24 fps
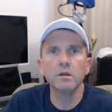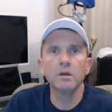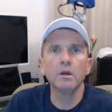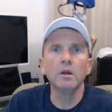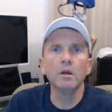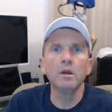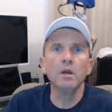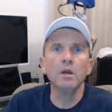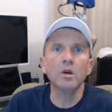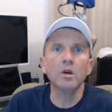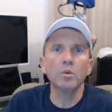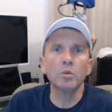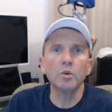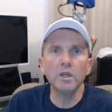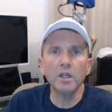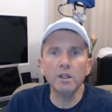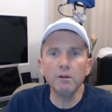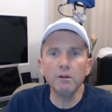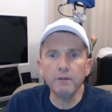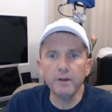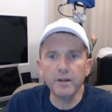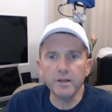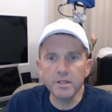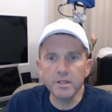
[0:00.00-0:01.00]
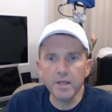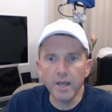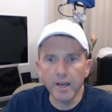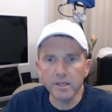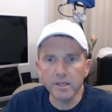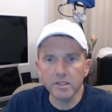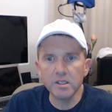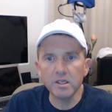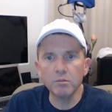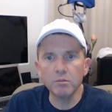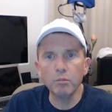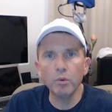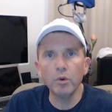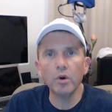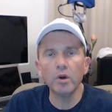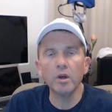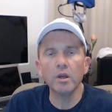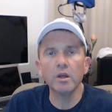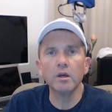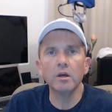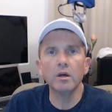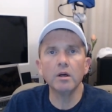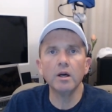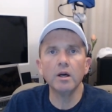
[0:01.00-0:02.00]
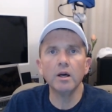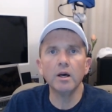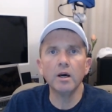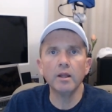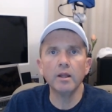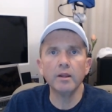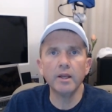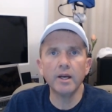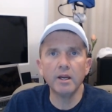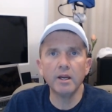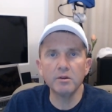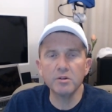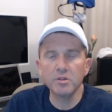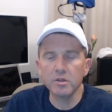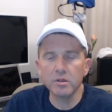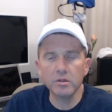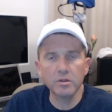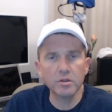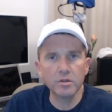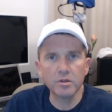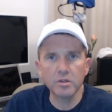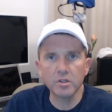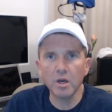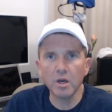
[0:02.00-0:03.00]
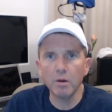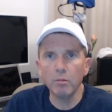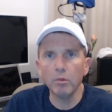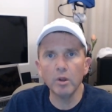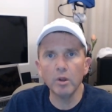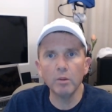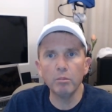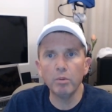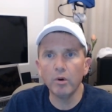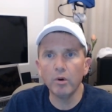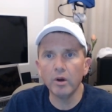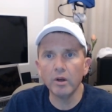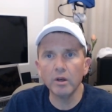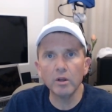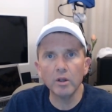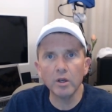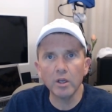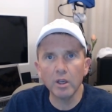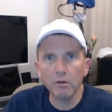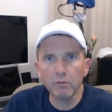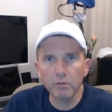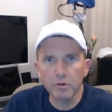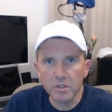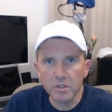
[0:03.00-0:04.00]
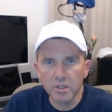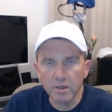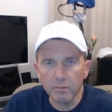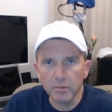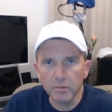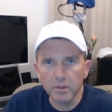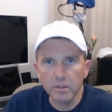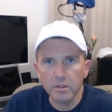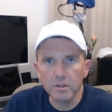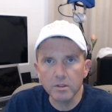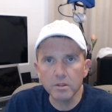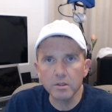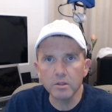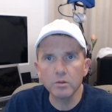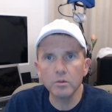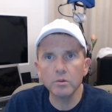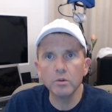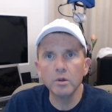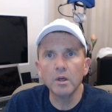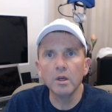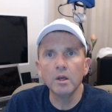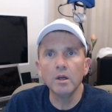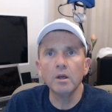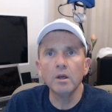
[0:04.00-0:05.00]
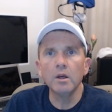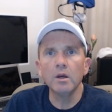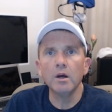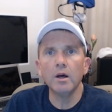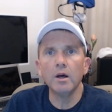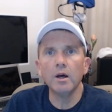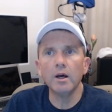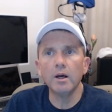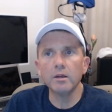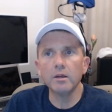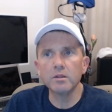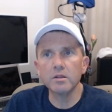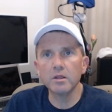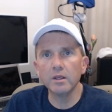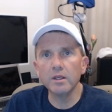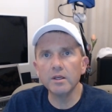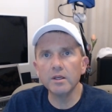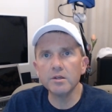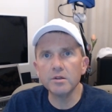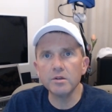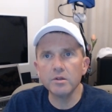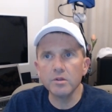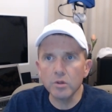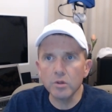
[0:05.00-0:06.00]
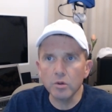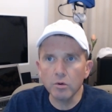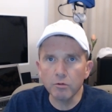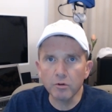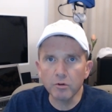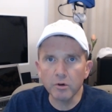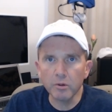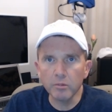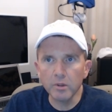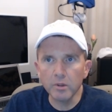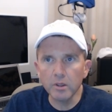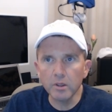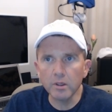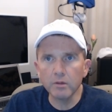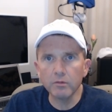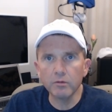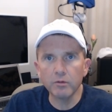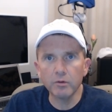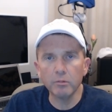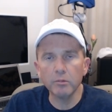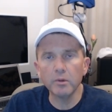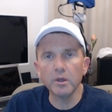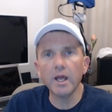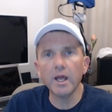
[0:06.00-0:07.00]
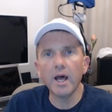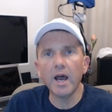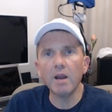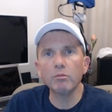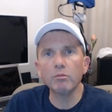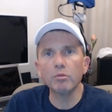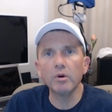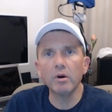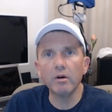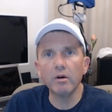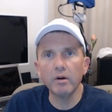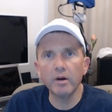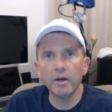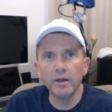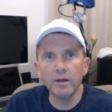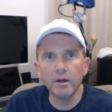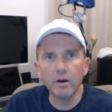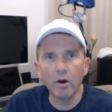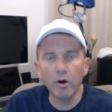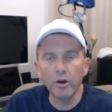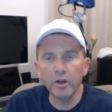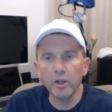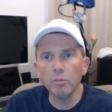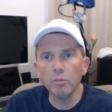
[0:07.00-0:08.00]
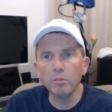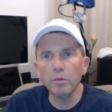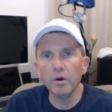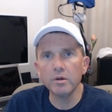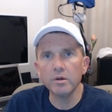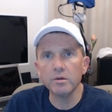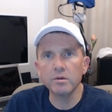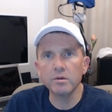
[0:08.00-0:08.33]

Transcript: Really fantastic book that I just stumbled upon looking for something to listen to from the library, audiobooks.